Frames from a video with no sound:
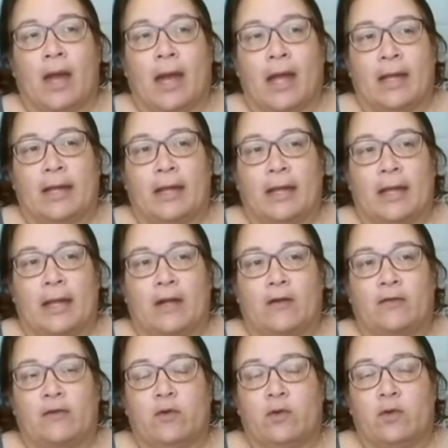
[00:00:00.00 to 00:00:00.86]
And
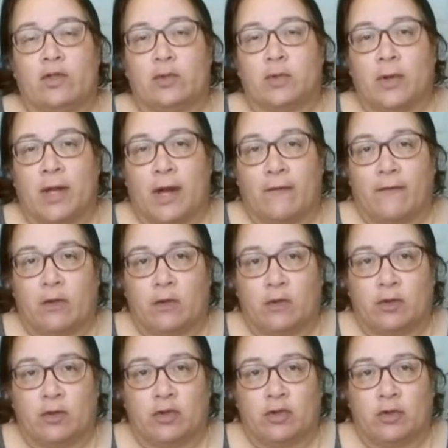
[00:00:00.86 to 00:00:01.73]
then, of course, we have
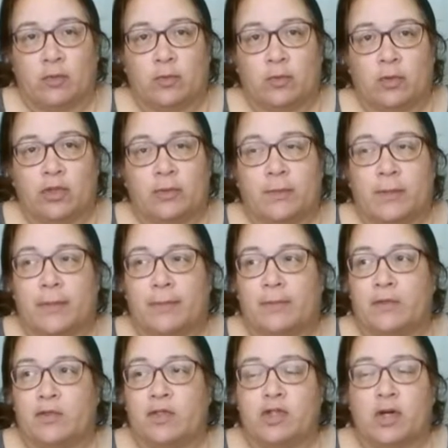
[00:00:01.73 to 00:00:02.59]
YouTube, which
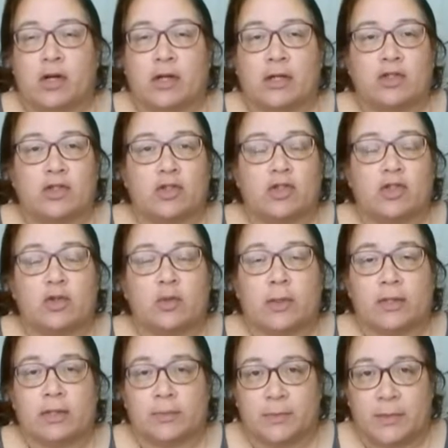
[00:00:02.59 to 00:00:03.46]
people started just
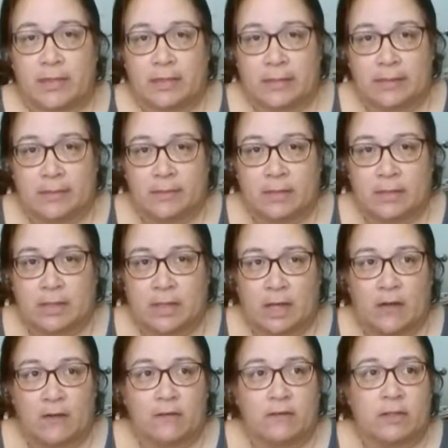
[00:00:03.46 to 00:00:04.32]
to express
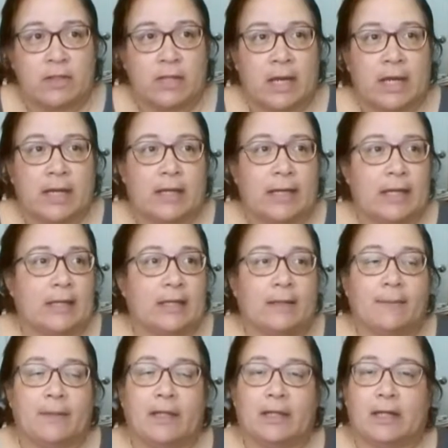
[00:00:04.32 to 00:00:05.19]
themselves, and
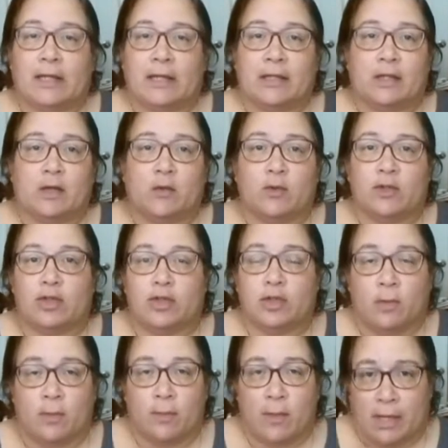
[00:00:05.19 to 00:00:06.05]
in the beginning, there was
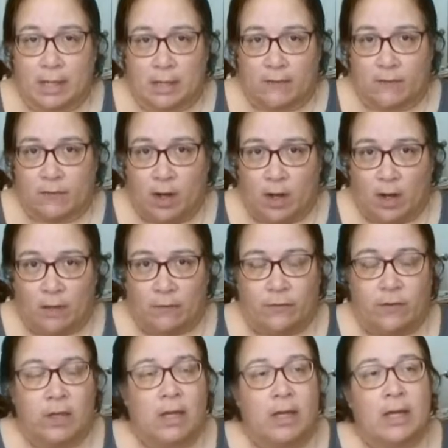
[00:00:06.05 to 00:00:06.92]
no money
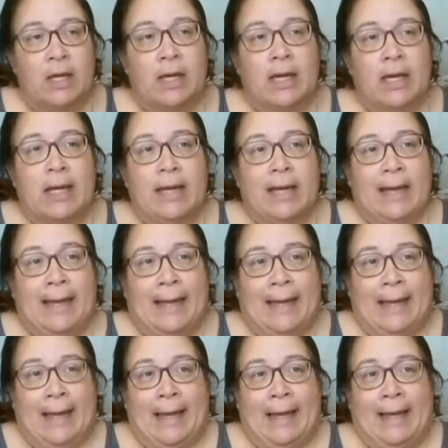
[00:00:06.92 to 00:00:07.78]
involved.
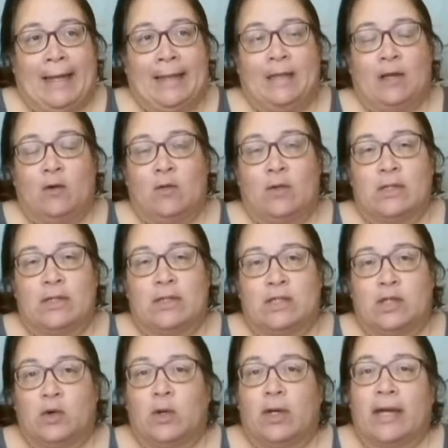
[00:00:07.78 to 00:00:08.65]
There
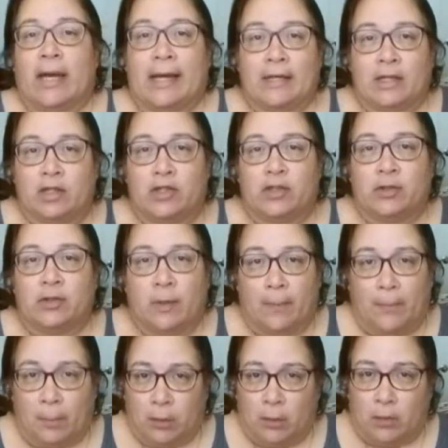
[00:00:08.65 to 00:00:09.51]
was the
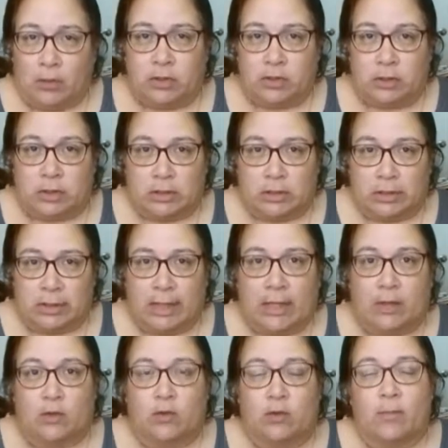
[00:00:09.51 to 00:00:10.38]
occasional person
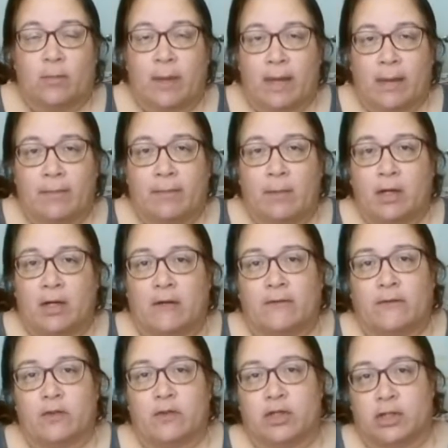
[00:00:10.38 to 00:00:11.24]
that could make
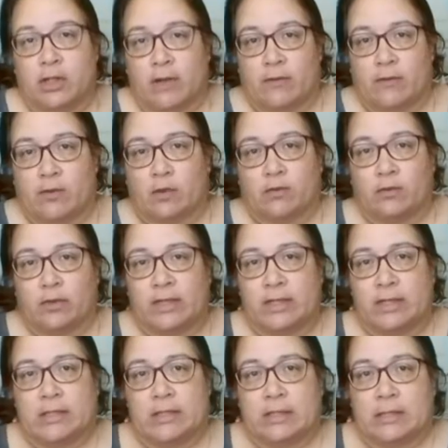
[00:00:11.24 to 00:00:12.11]
money for several
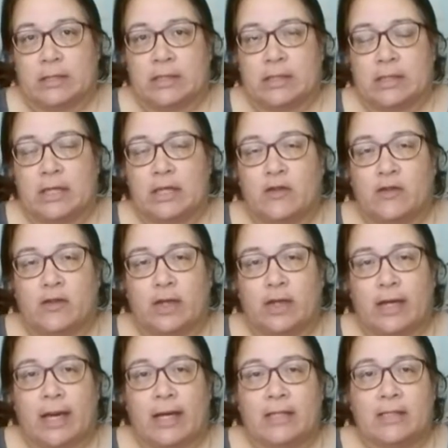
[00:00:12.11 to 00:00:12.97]
reasons. Either
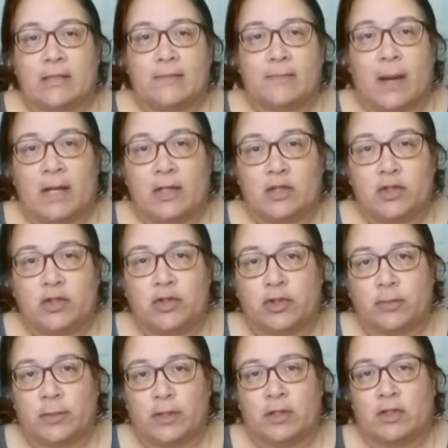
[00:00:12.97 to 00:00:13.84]
they got
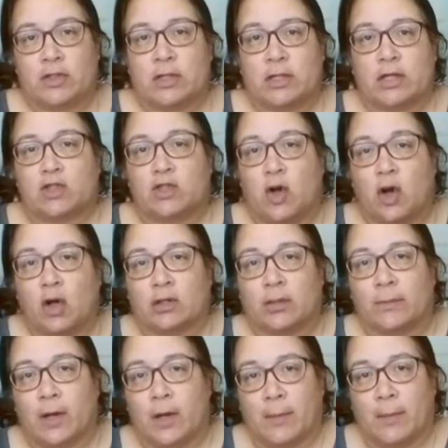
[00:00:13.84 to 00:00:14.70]
sponsored because they
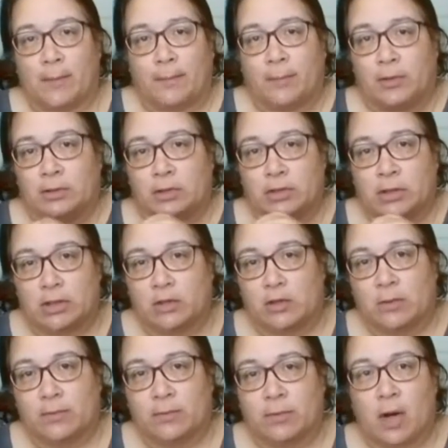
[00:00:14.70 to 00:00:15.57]
talked about a
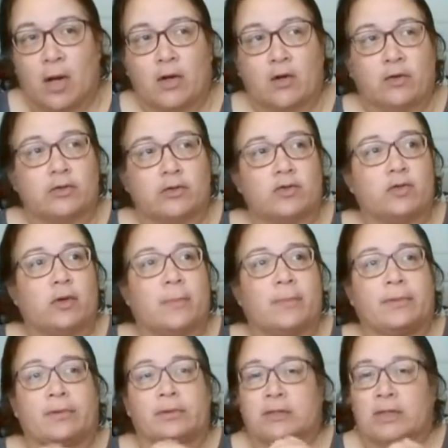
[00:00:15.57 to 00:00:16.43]
particular product or
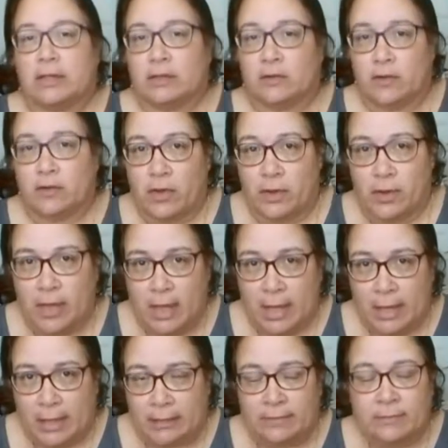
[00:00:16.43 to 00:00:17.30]
a particular
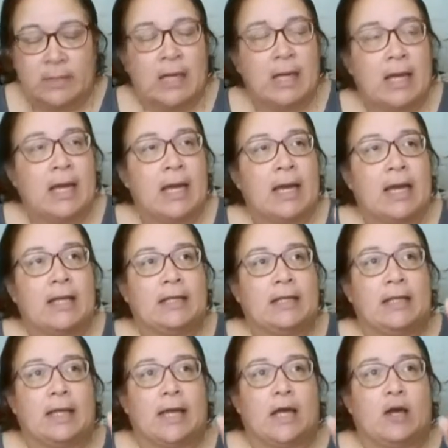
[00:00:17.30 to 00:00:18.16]
thing.
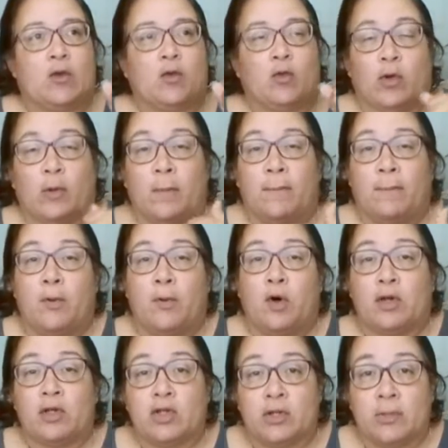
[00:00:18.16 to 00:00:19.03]
There were
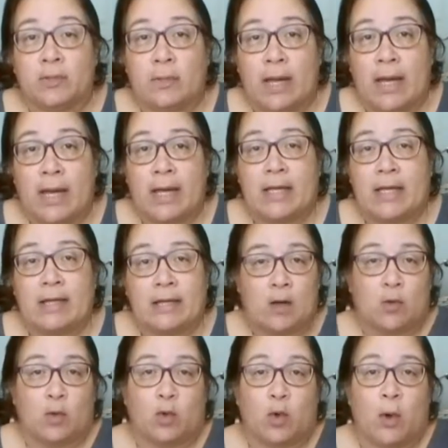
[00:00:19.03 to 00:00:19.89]
books made.
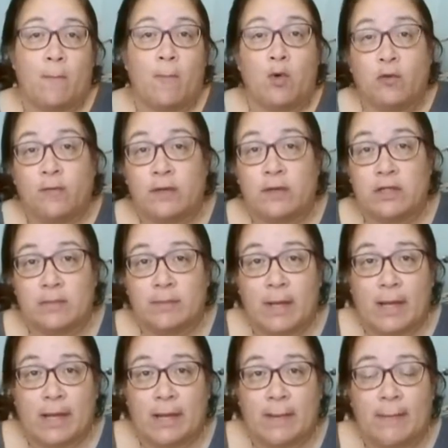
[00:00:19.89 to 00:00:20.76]
There were movies
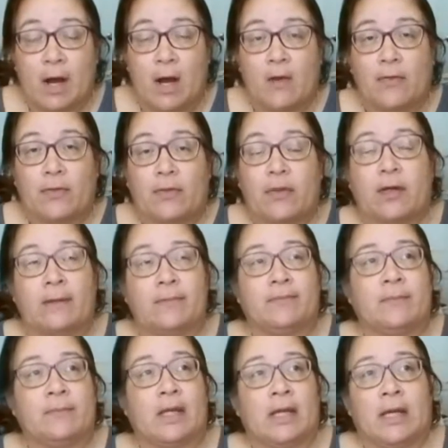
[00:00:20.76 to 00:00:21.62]
made about
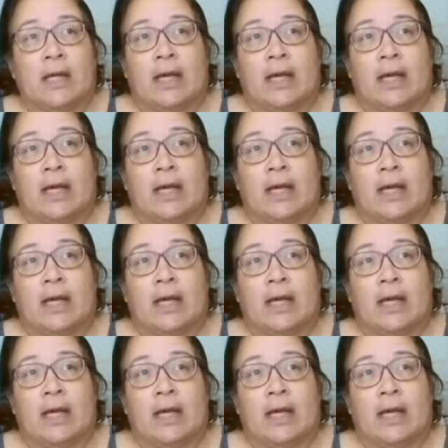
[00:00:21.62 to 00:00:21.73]
them.